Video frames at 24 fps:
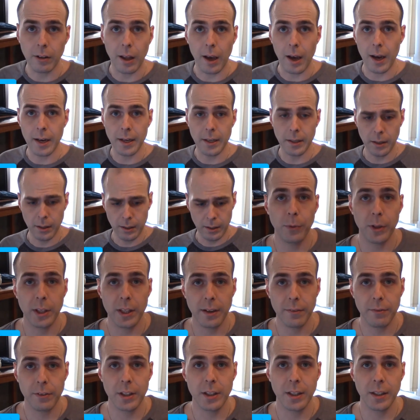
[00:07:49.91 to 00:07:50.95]
line. With
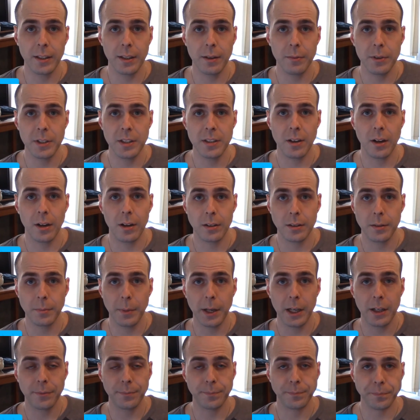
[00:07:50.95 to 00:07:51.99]
everything that we talked
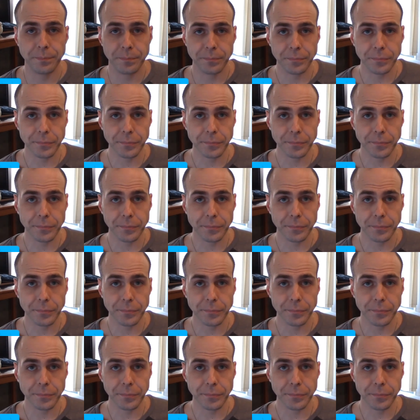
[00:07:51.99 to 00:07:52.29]
about,